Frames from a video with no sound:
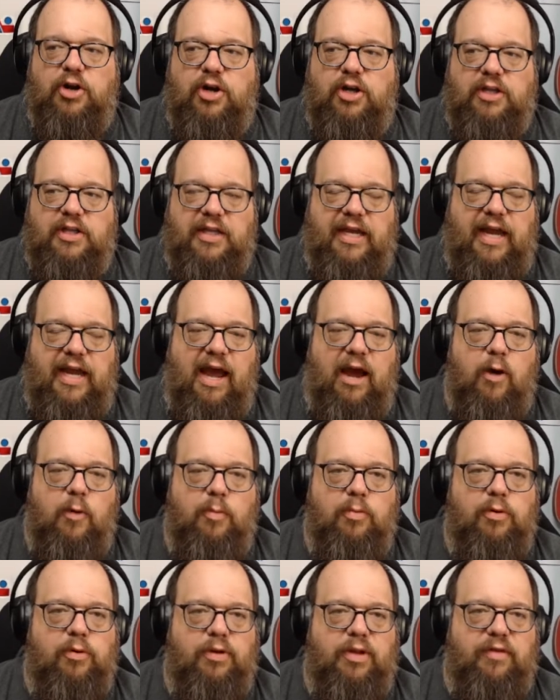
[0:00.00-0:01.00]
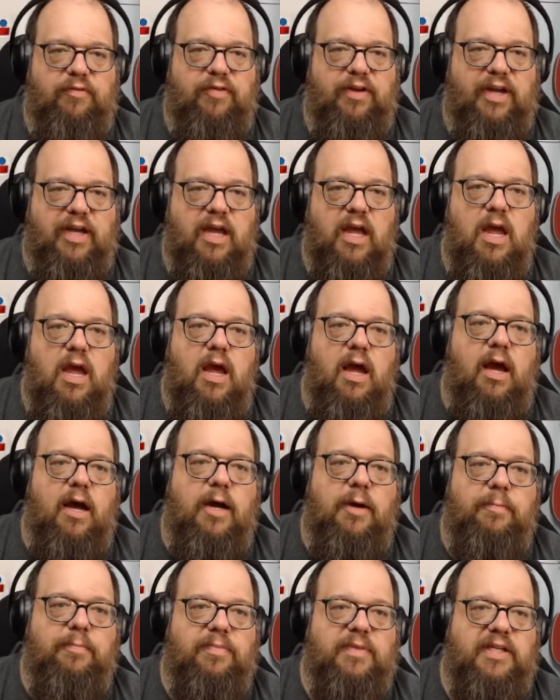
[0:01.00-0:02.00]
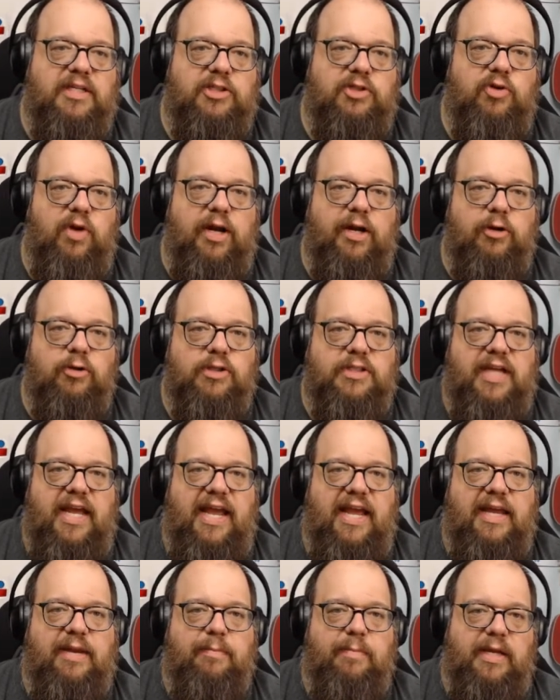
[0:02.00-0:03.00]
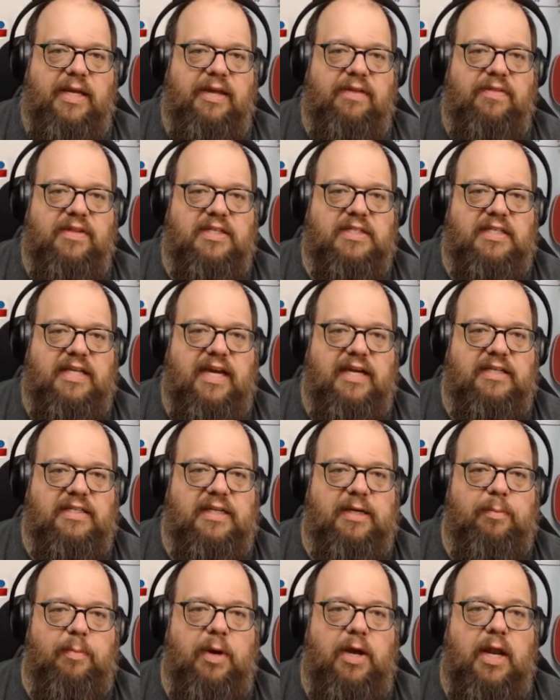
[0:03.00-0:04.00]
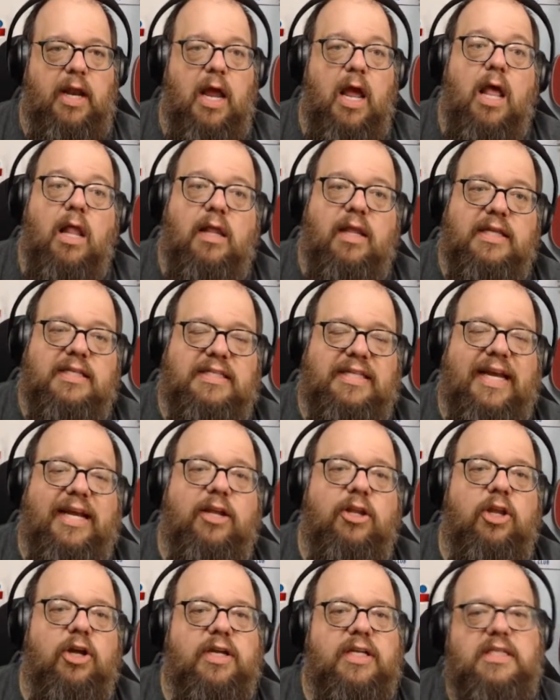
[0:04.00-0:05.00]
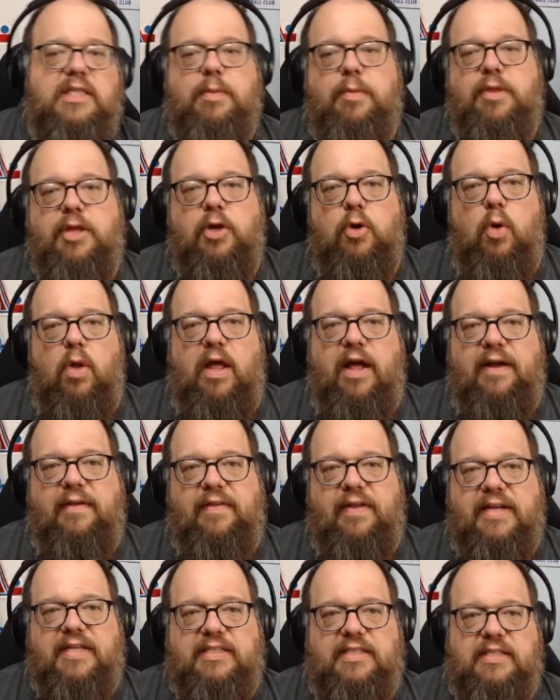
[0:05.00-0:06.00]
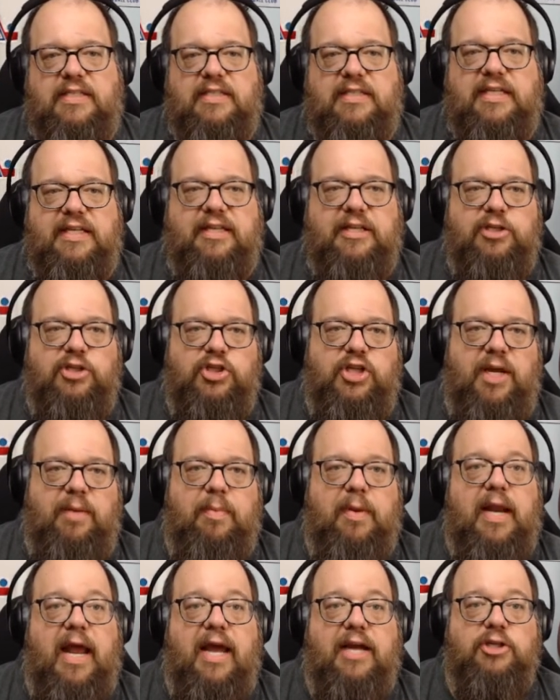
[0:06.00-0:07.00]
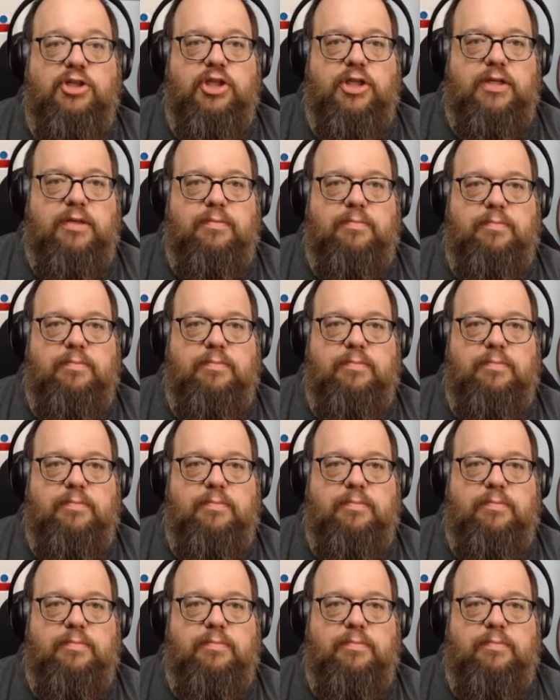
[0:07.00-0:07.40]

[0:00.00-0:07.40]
League, how prolific these strikers can be in this tactic. But let's take a look at some of the goal highlights and see this shape in action.